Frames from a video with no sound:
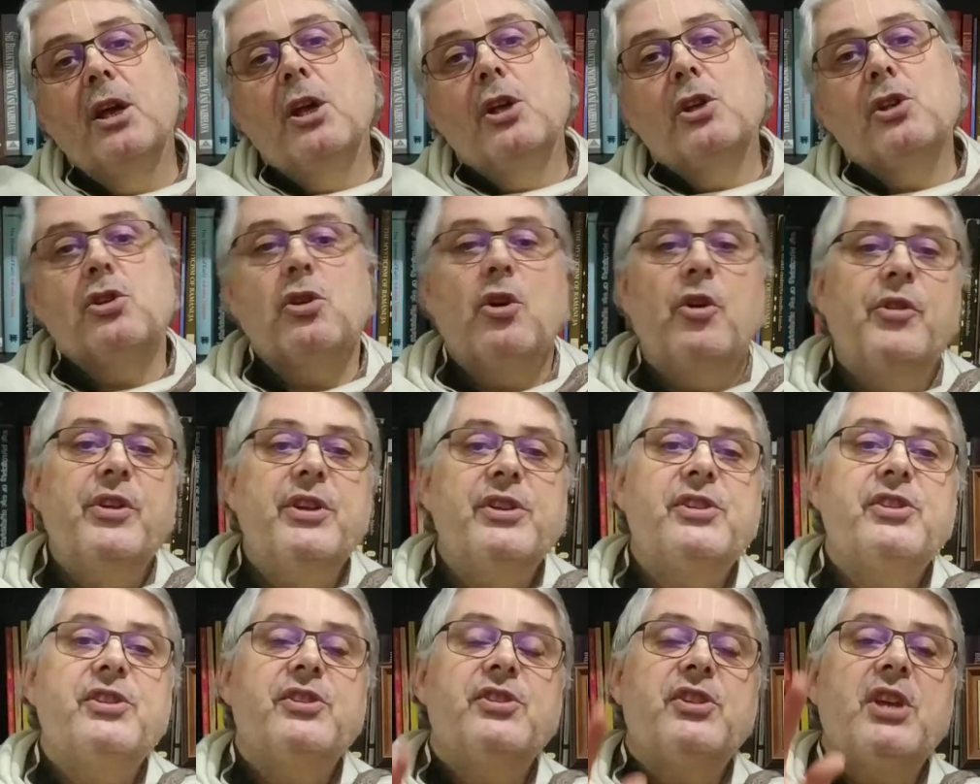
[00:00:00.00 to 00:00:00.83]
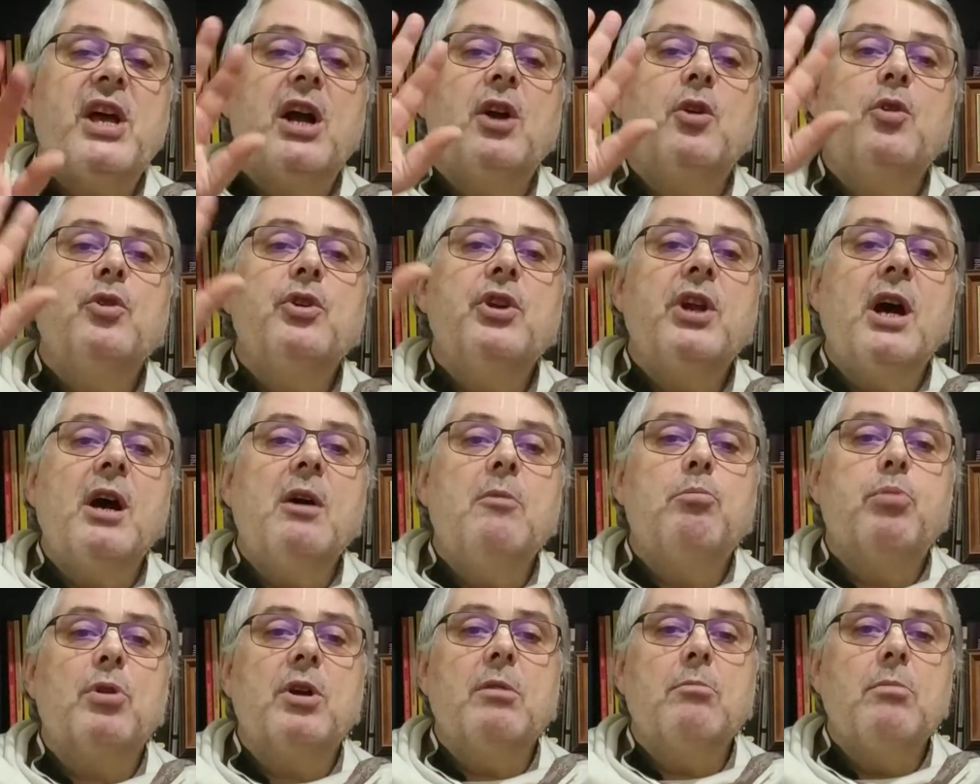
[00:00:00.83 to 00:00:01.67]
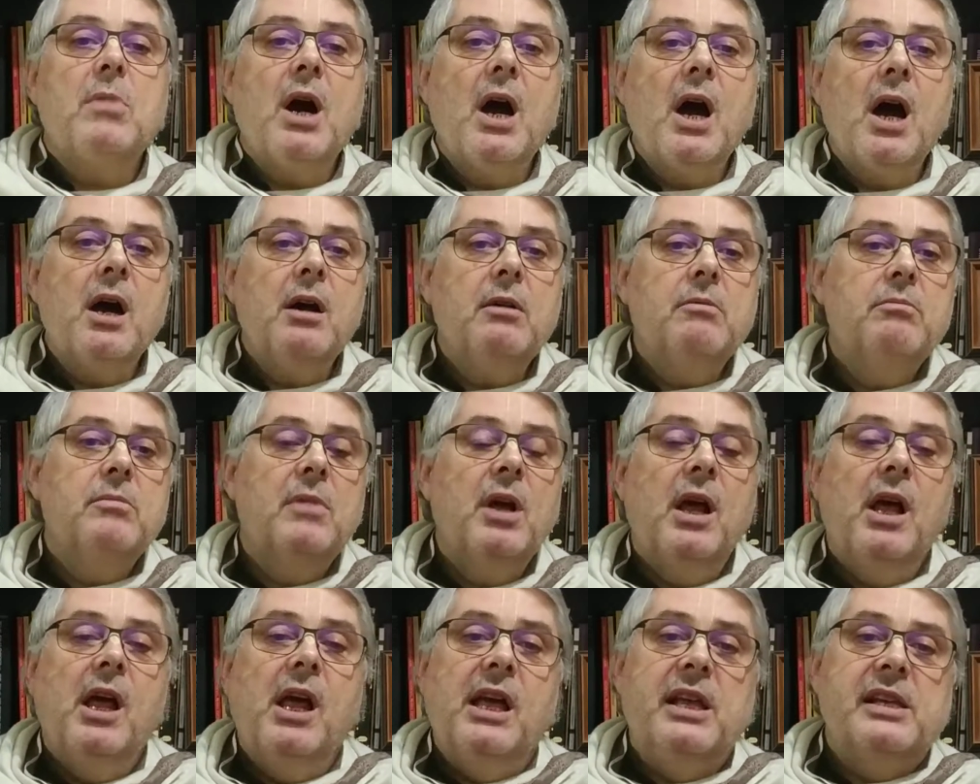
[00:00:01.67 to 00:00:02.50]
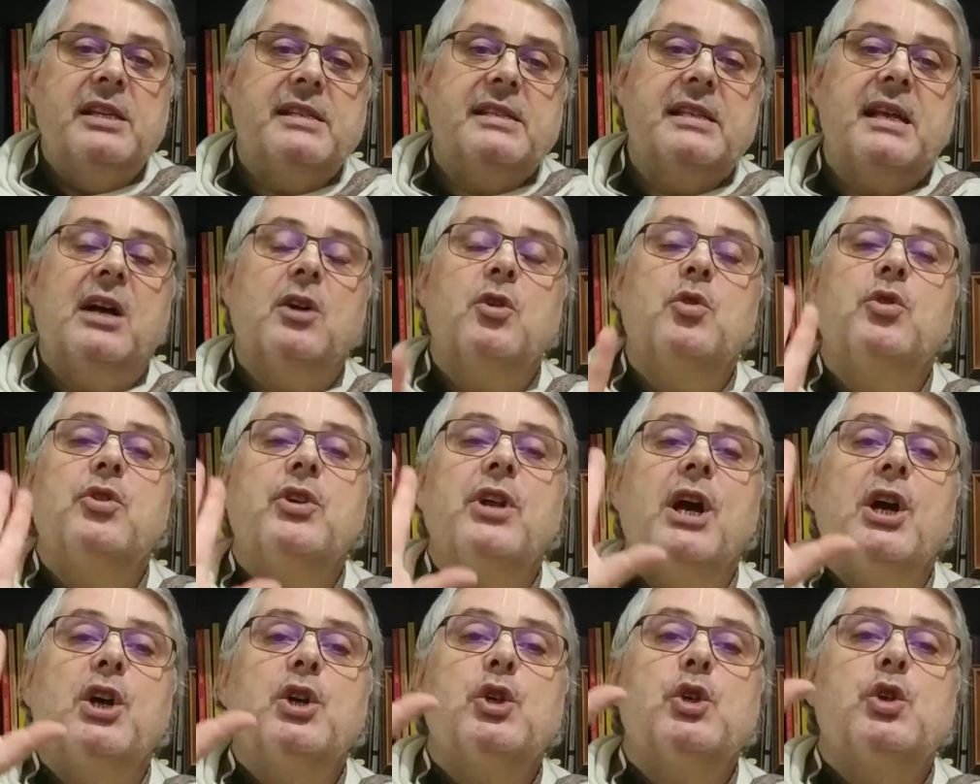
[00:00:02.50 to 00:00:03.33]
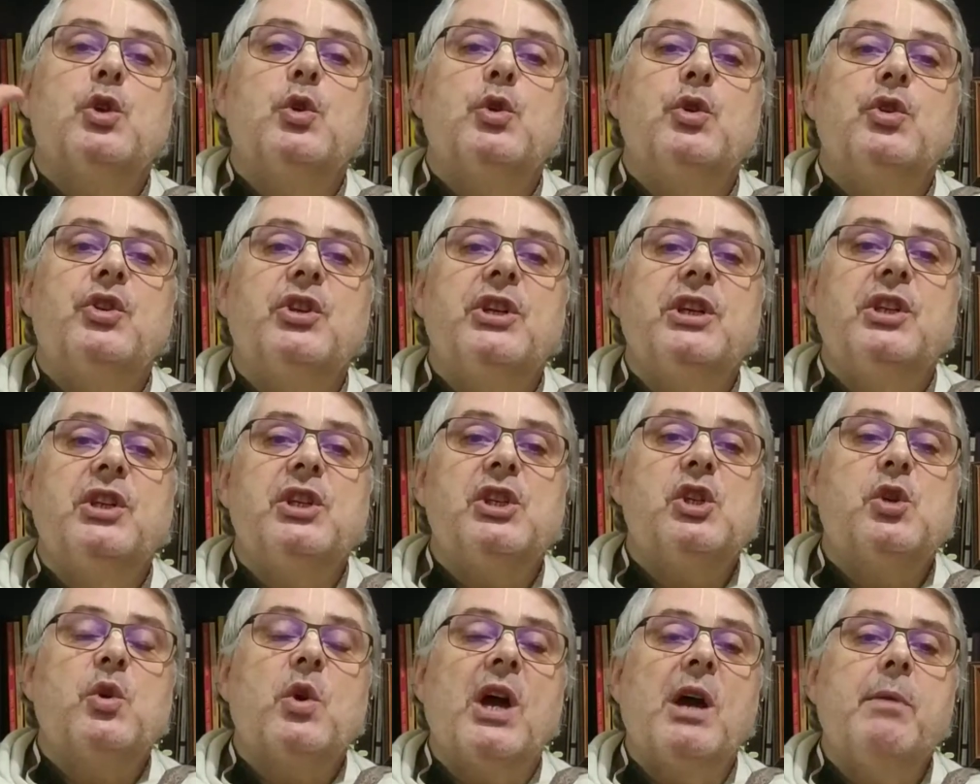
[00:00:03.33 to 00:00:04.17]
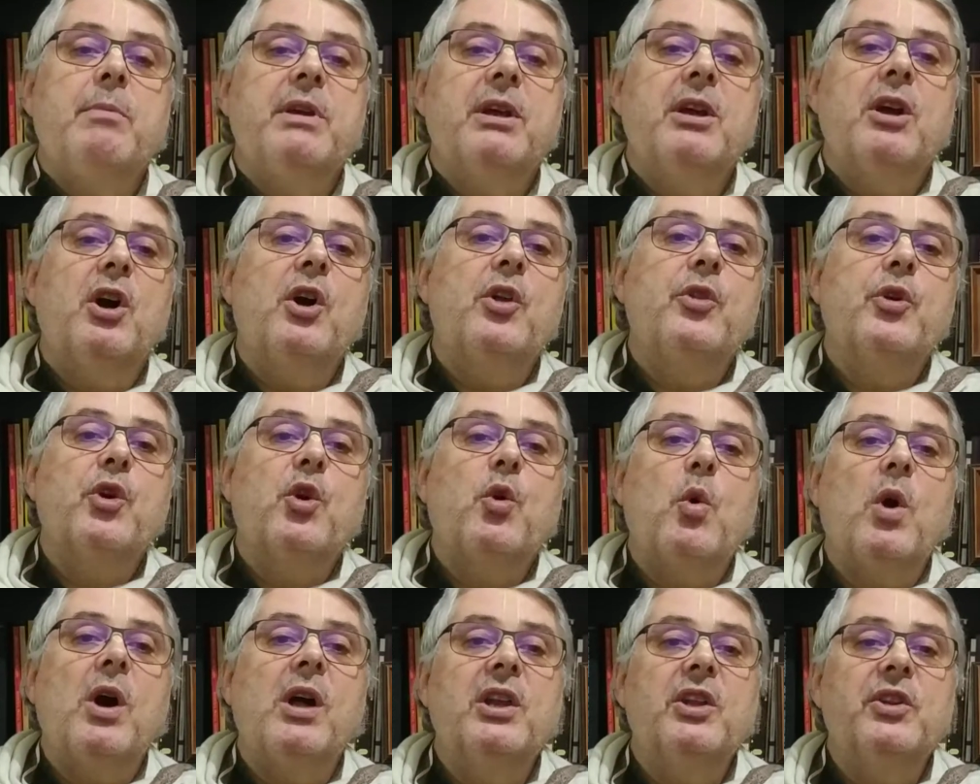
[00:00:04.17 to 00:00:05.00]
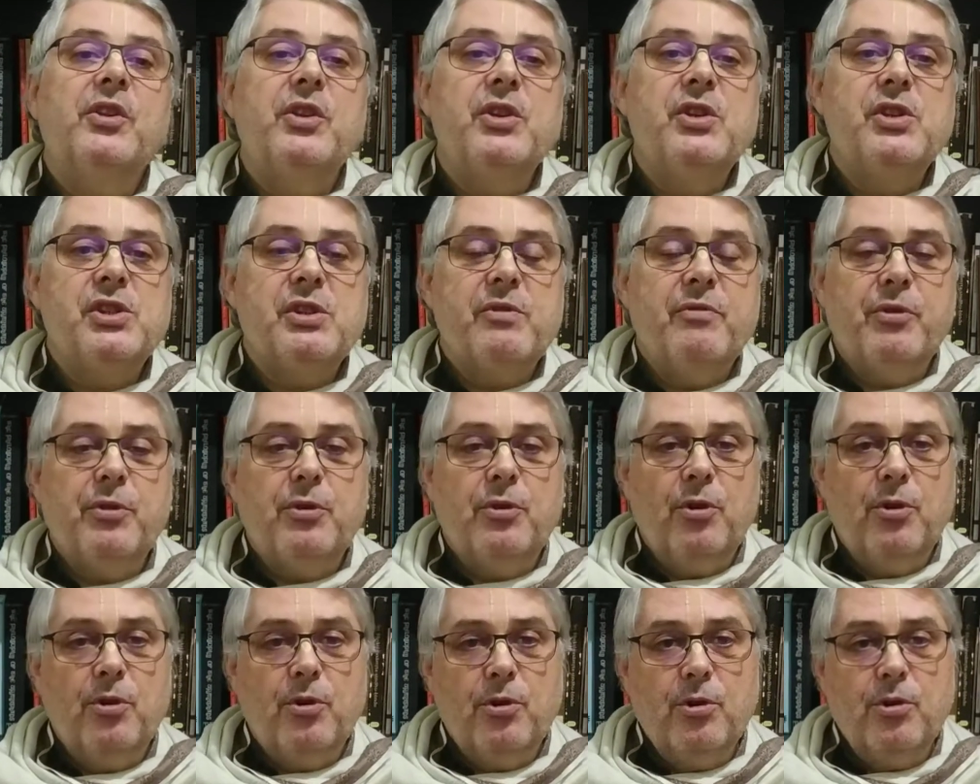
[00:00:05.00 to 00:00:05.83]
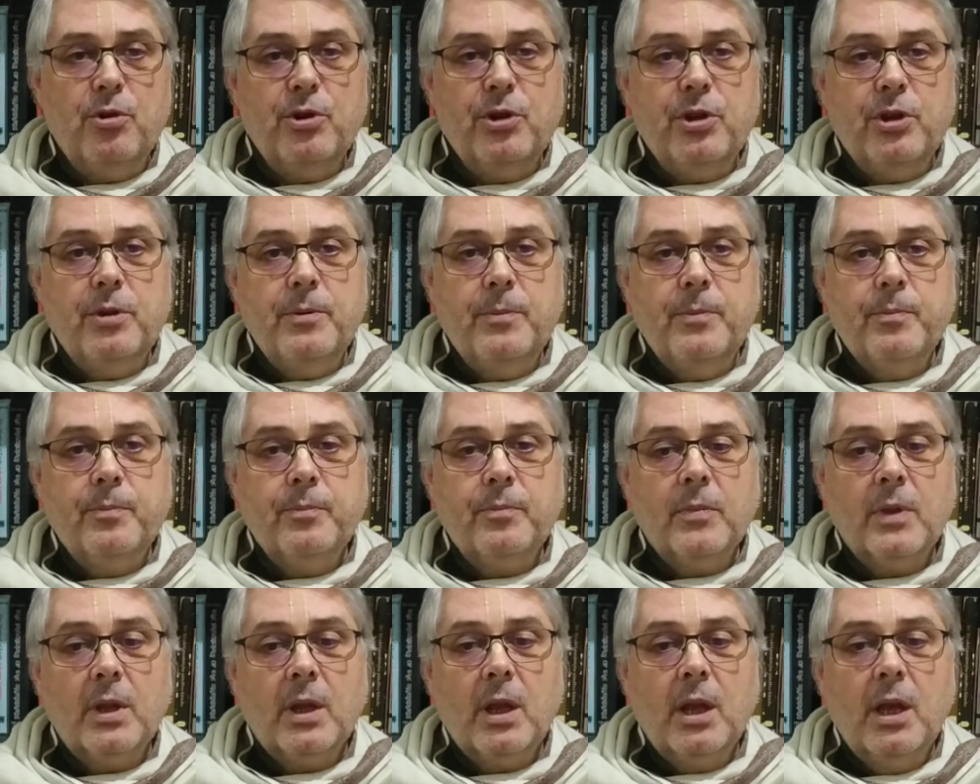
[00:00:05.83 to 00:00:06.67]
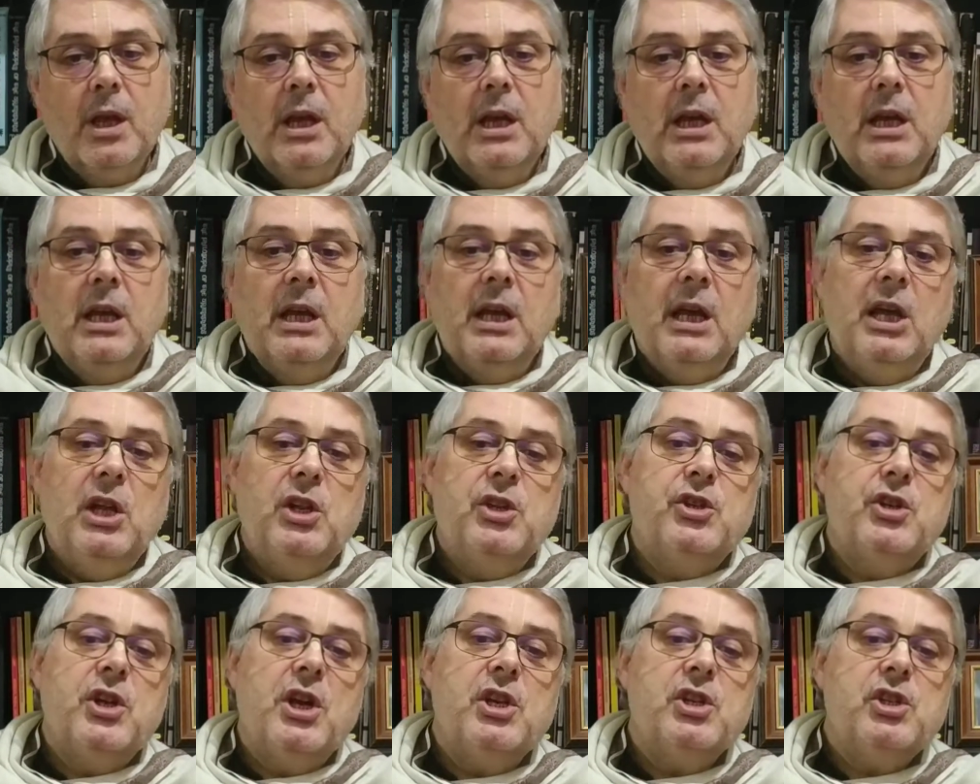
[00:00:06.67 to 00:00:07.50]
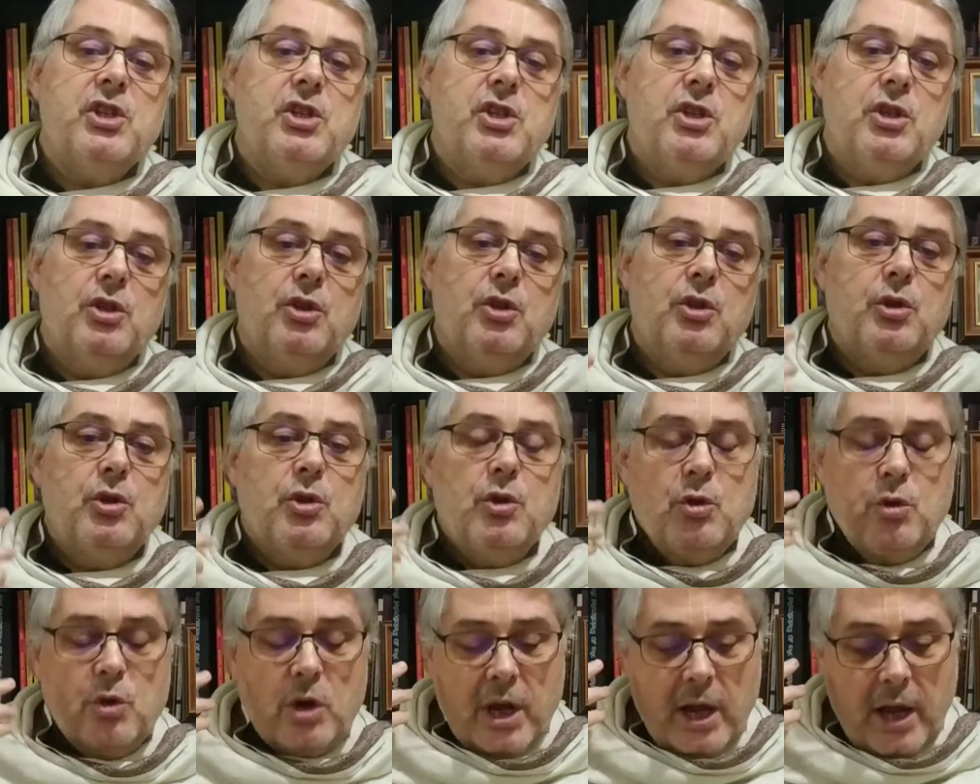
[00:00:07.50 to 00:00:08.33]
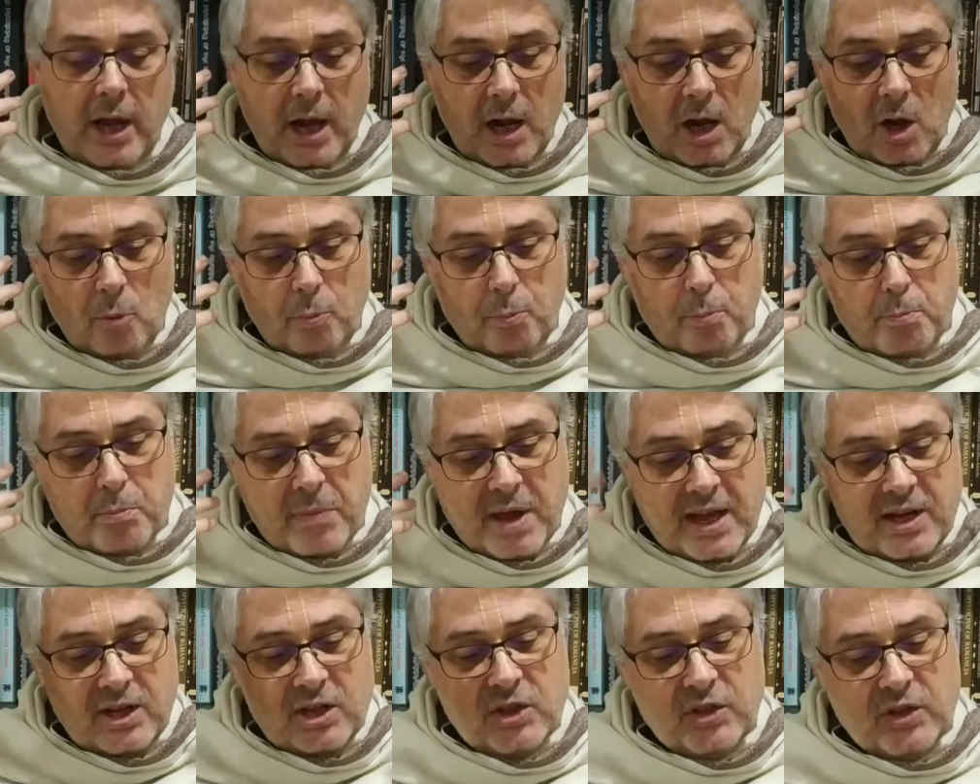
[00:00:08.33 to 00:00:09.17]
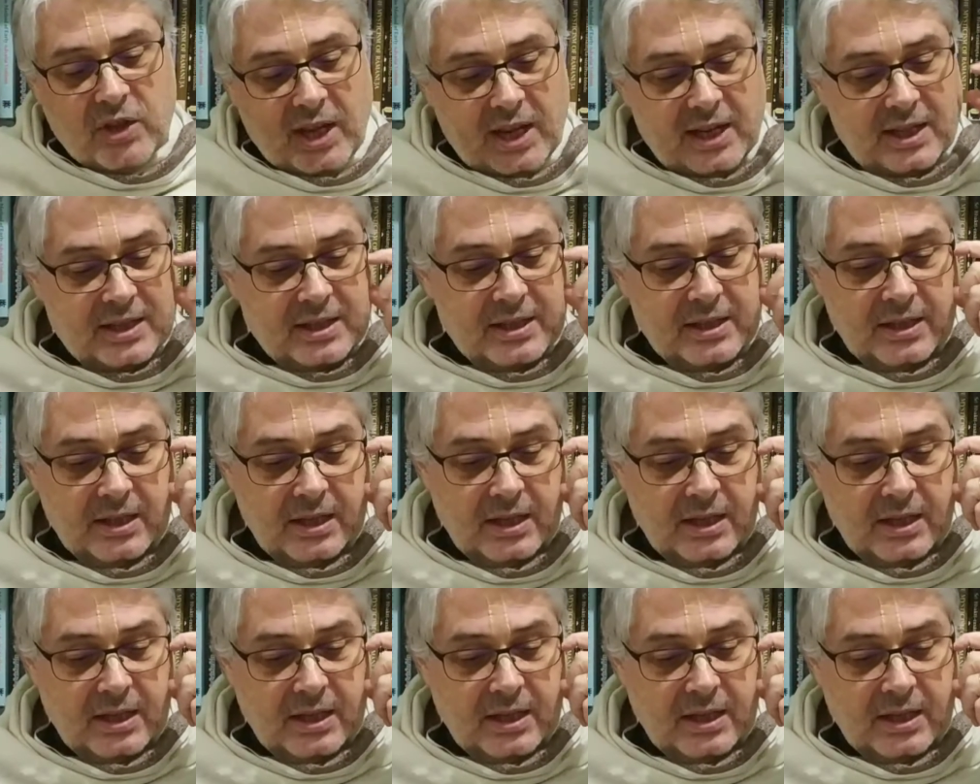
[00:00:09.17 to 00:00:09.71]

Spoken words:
So this Saguna Brahma, Saguna Shruti describing all the qualities of the Lord, it's just to help meditate.